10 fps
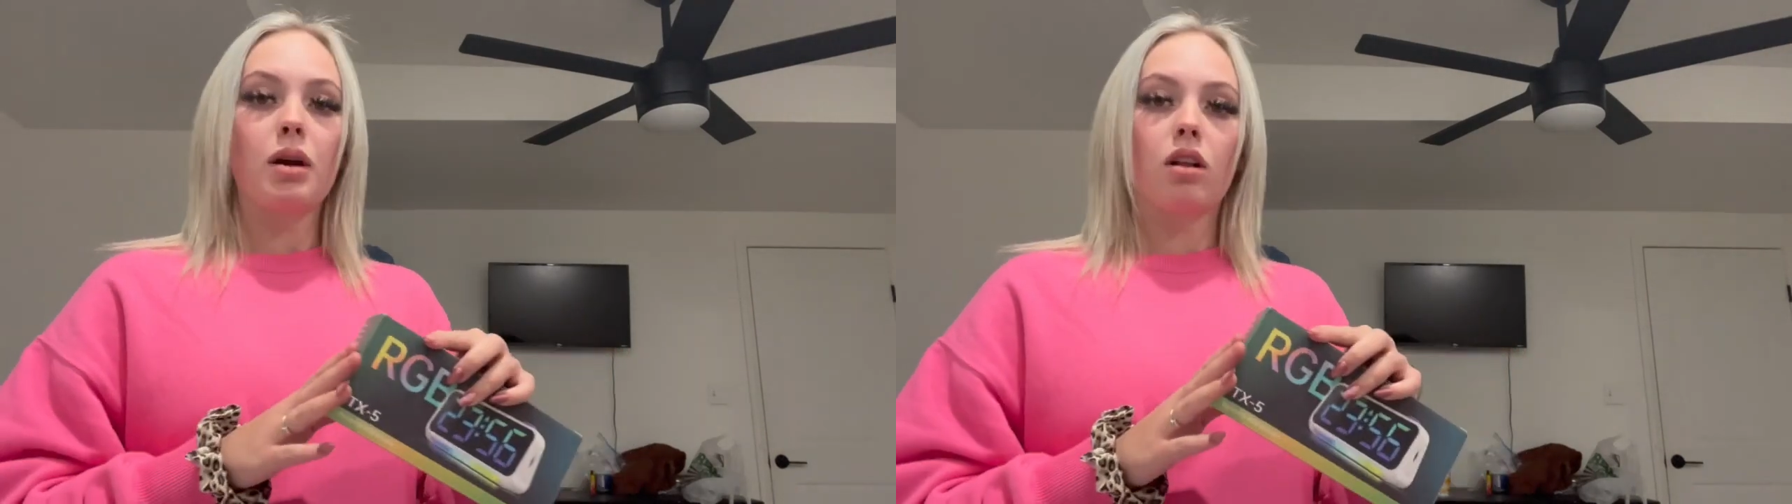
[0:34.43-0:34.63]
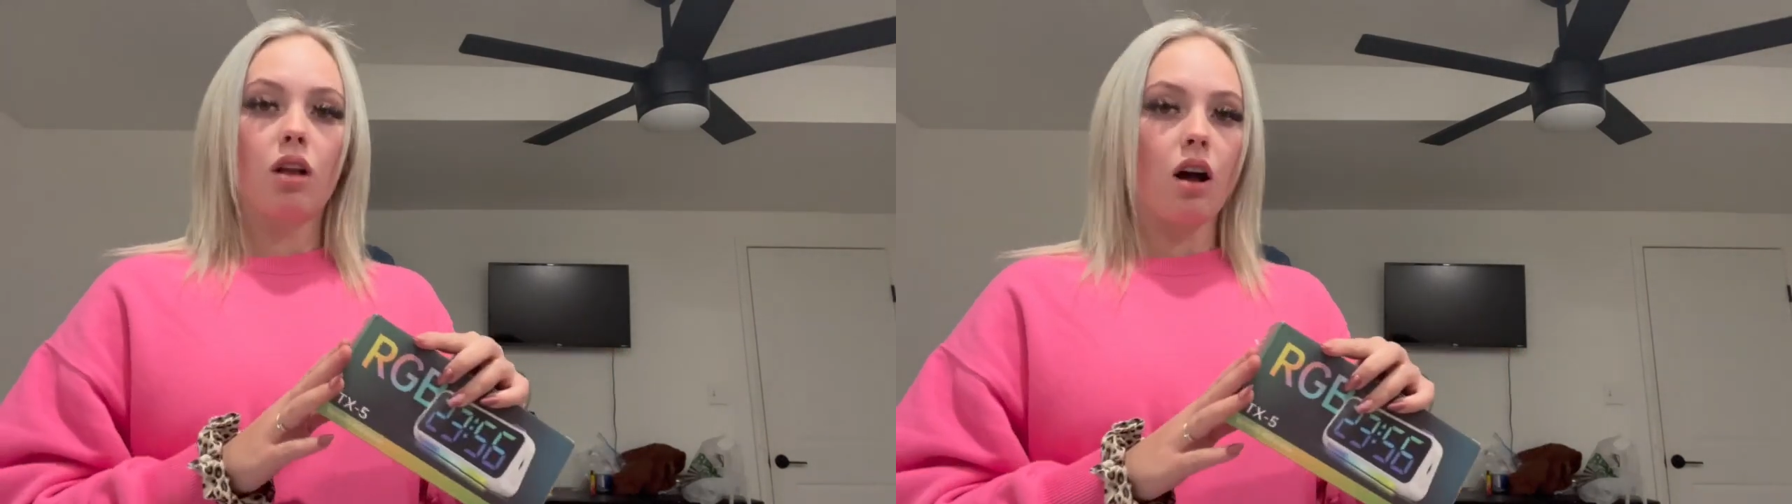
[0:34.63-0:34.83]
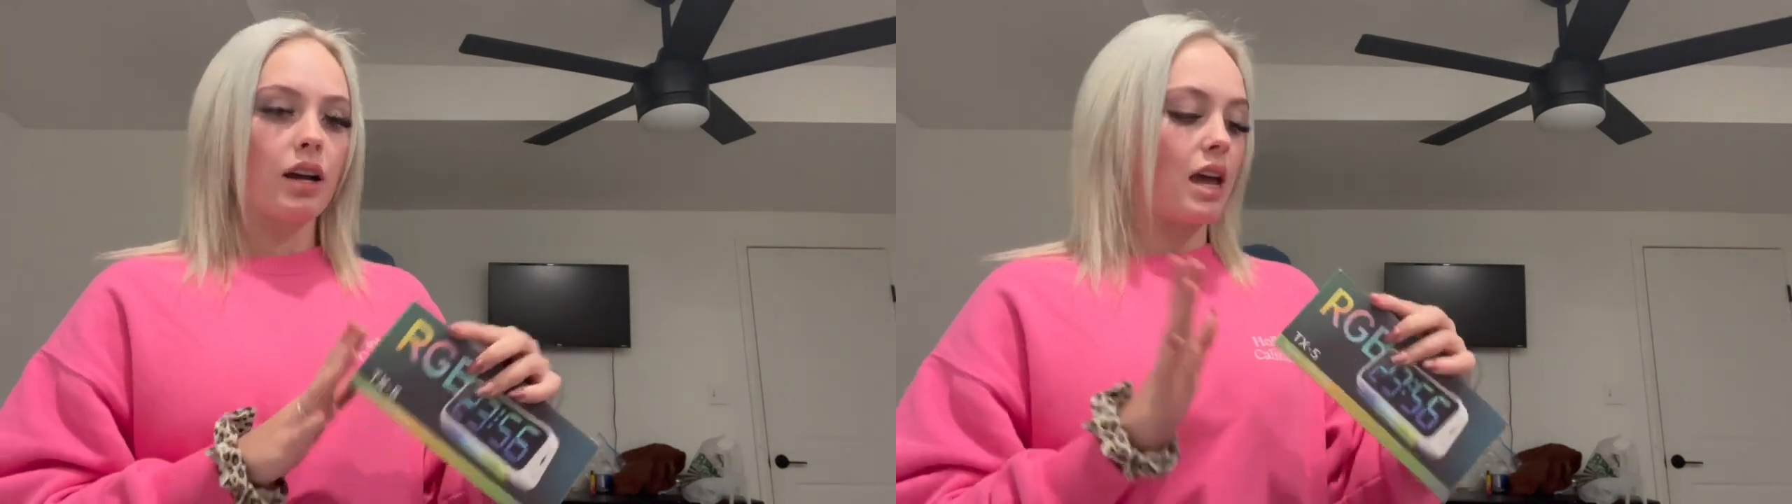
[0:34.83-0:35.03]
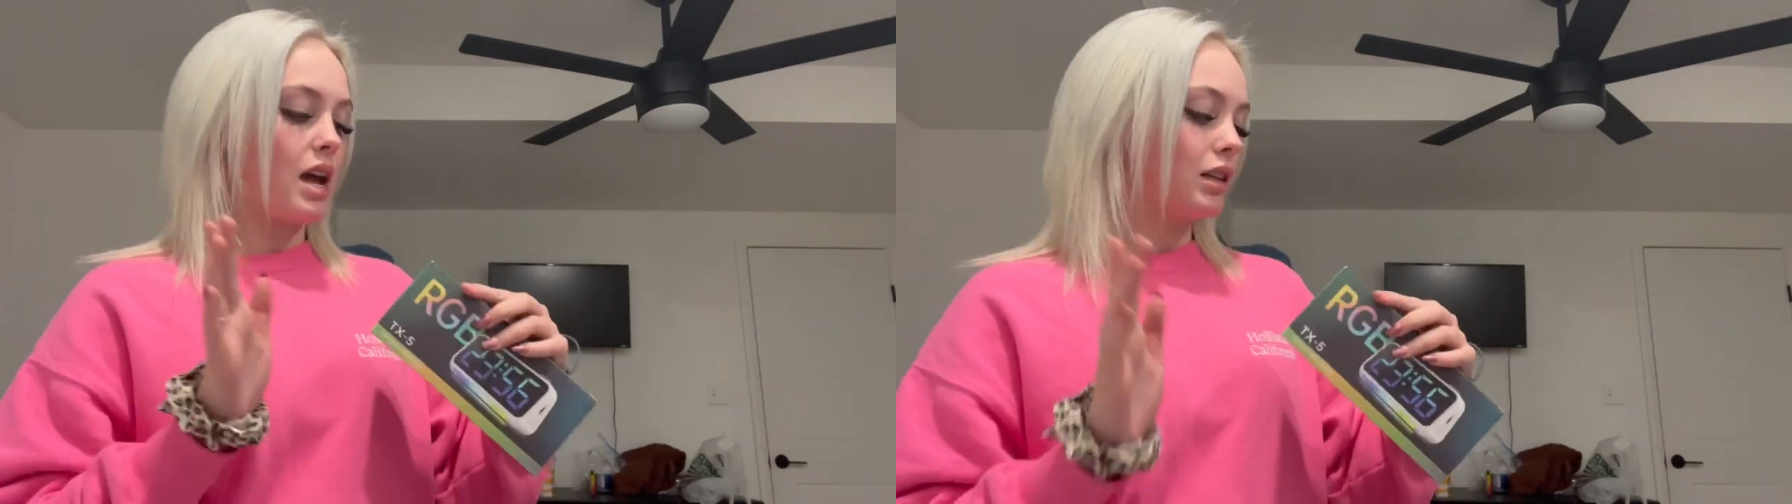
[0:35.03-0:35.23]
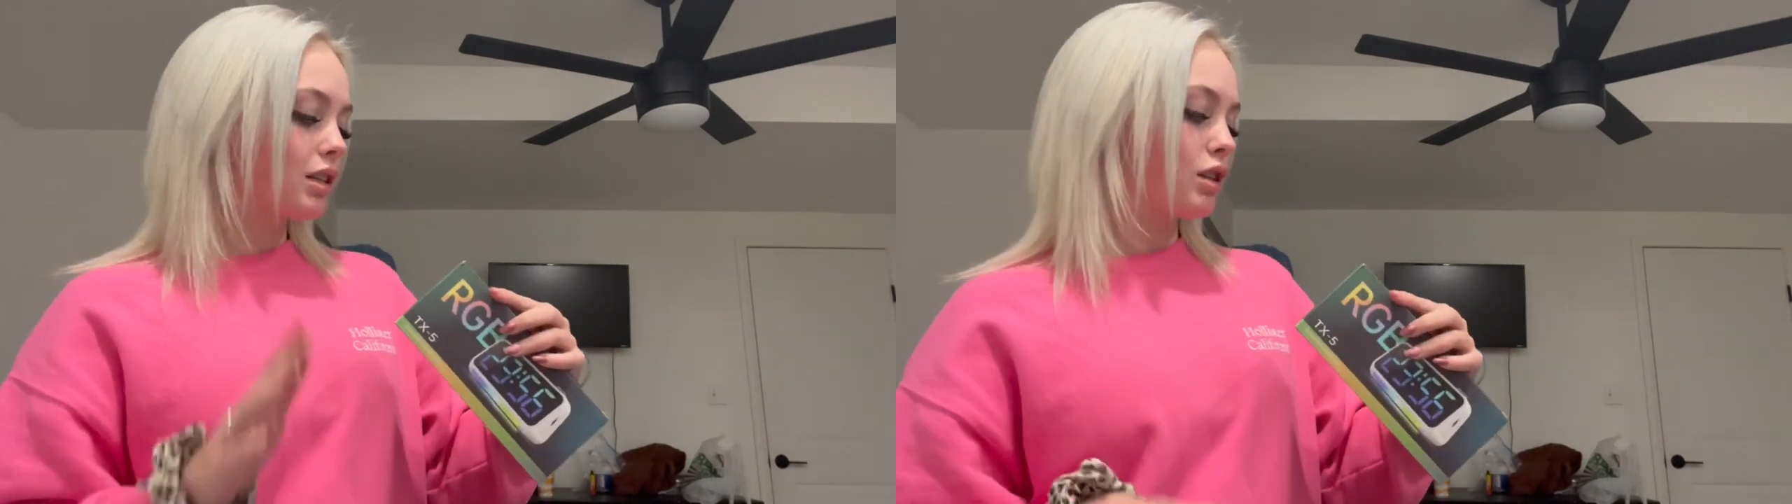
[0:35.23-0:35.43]
clock,
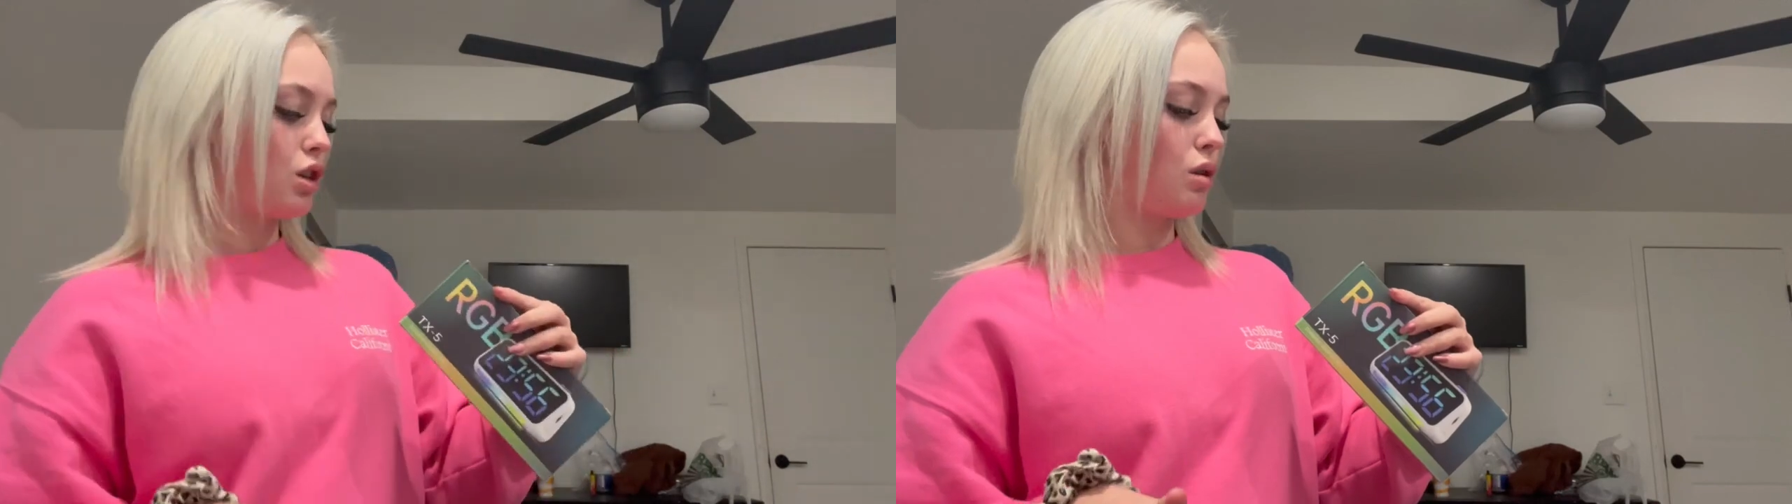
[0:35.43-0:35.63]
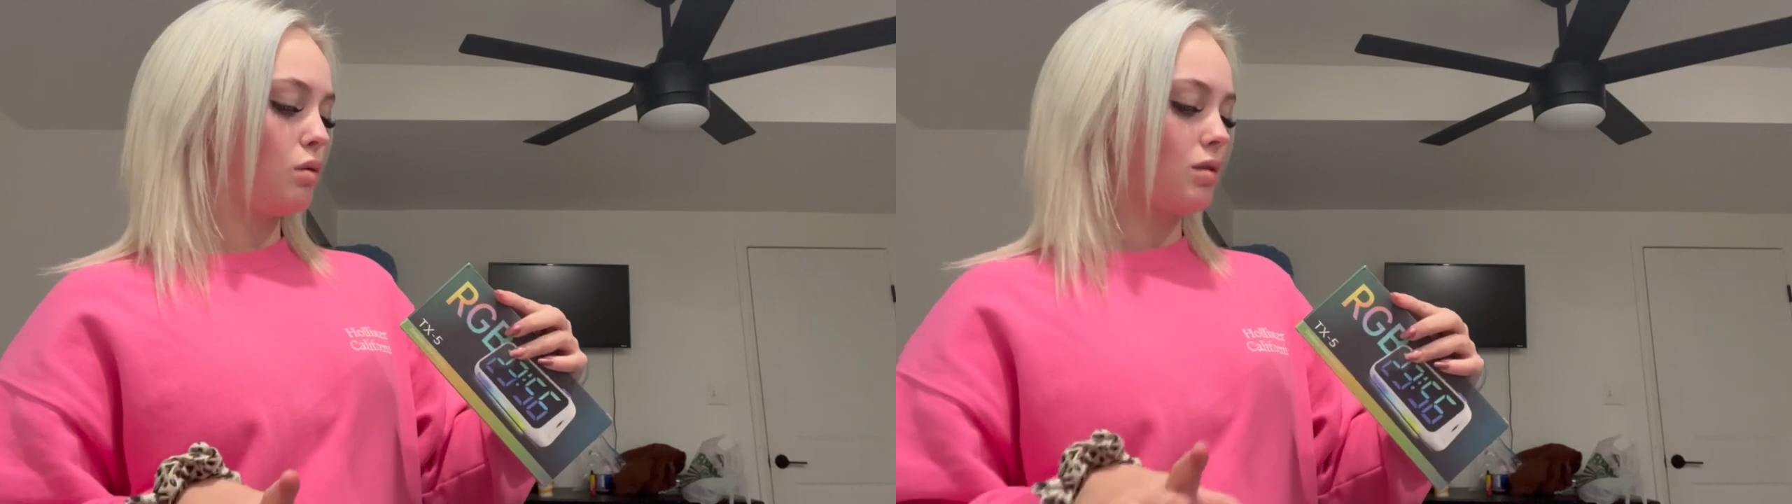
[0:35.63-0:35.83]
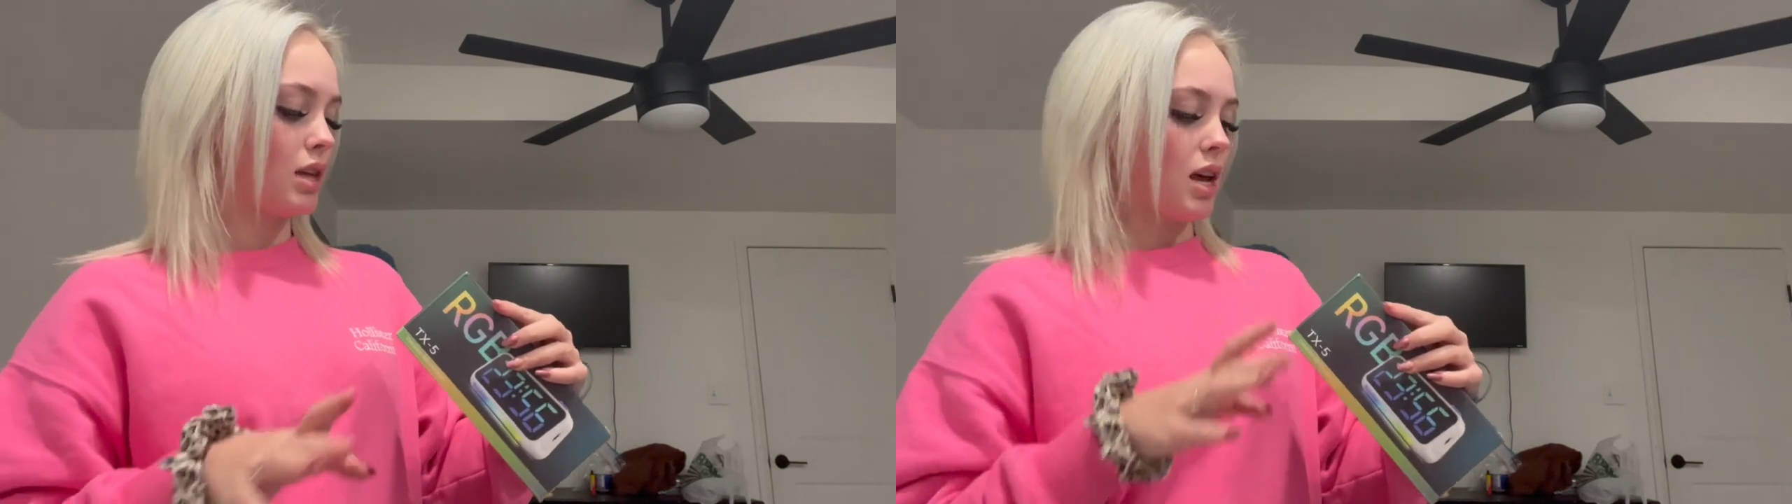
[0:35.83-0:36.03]
and snooze.